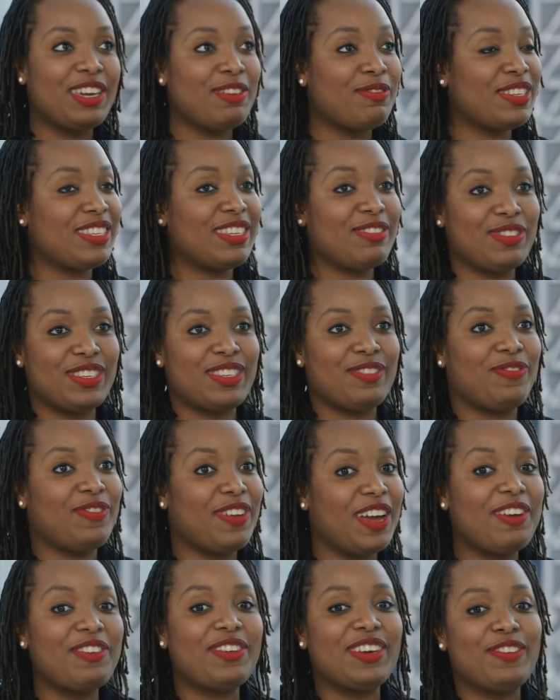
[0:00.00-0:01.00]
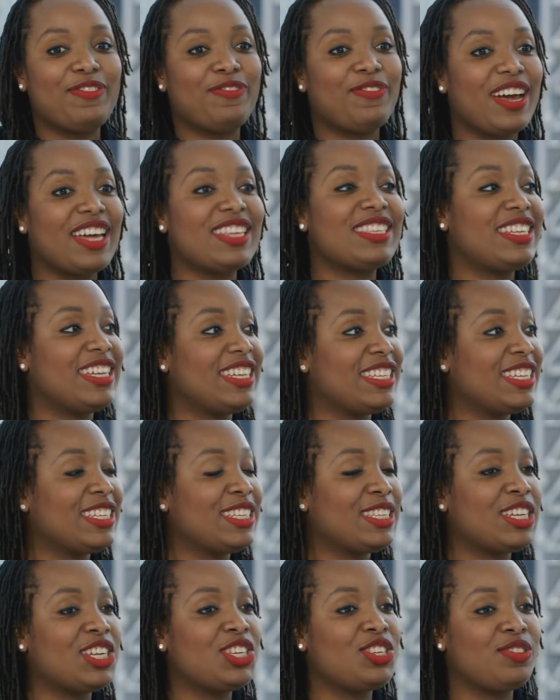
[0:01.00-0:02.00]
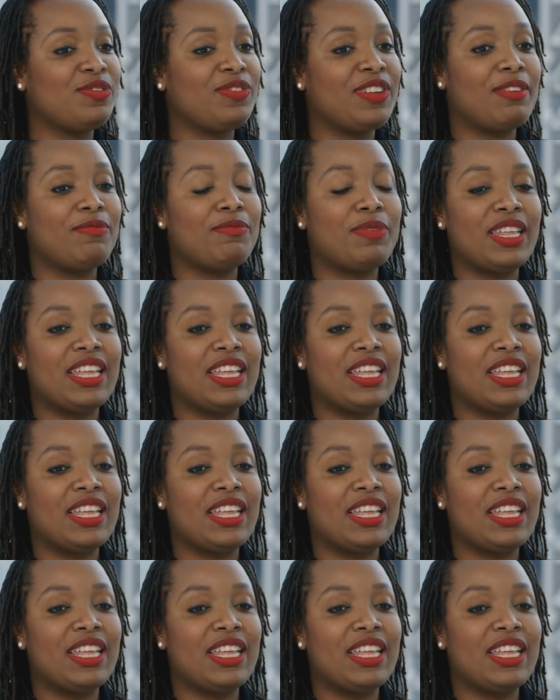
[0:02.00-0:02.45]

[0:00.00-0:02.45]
It was a very fascinating discussion for them.